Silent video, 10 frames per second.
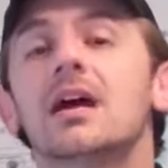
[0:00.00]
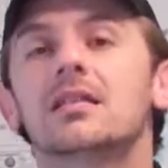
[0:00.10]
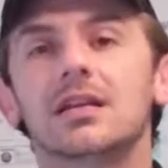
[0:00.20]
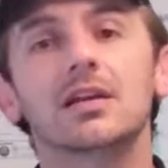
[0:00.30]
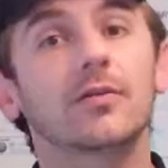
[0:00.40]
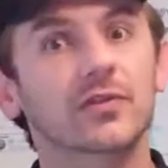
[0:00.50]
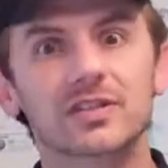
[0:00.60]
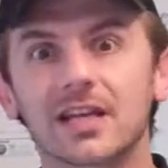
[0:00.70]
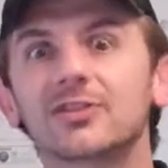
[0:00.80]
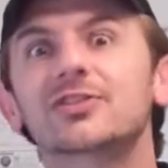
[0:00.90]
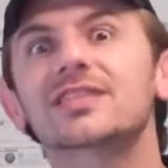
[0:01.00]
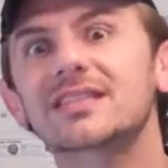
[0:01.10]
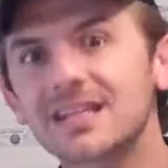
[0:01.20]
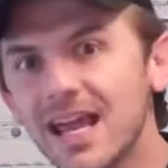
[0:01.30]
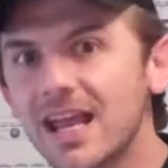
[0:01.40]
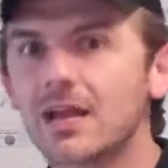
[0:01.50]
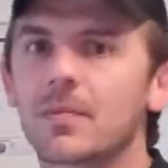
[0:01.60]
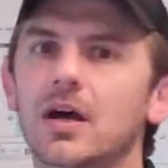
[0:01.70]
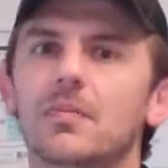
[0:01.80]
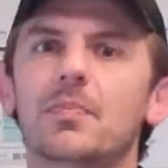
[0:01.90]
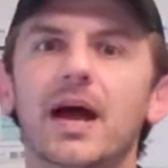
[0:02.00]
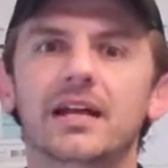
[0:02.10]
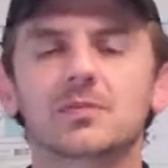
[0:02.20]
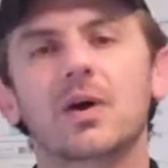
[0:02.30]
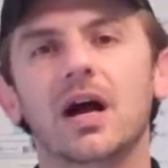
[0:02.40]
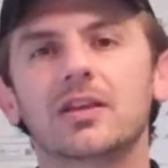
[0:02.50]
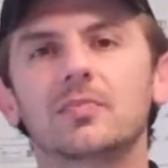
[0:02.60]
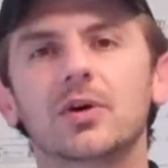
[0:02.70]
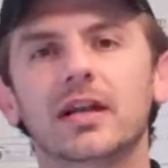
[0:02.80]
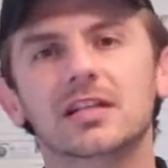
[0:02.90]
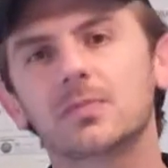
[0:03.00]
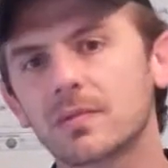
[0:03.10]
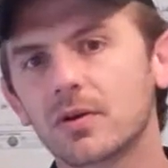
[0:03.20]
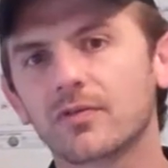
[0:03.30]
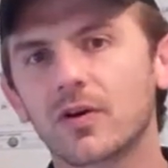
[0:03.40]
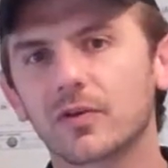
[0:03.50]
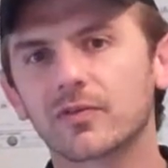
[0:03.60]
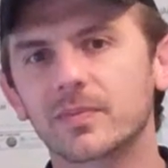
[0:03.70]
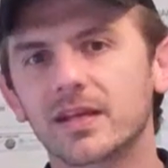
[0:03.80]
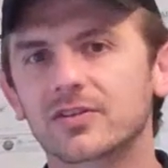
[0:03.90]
Thank you for saying you'll stay uh, backed behind the book as we move forward from here.